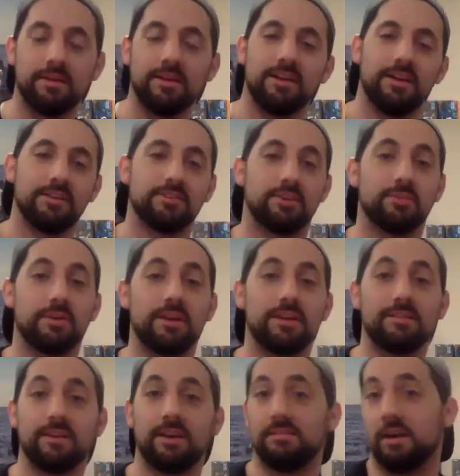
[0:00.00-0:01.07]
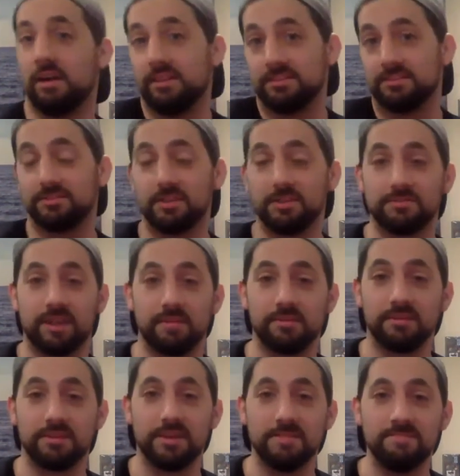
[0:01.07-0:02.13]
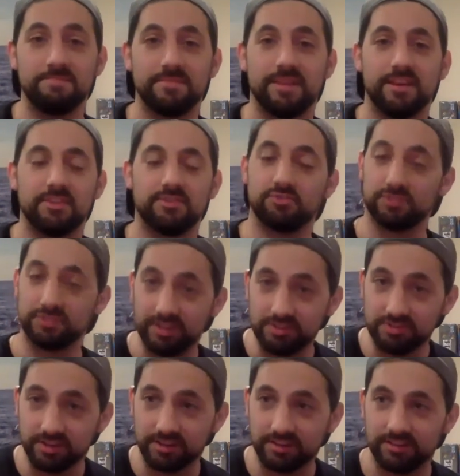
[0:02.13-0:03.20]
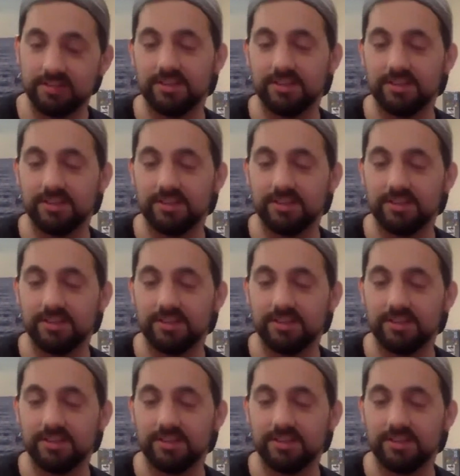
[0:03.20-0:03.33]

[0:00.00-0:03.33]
I think it's a great family game. It's strategic.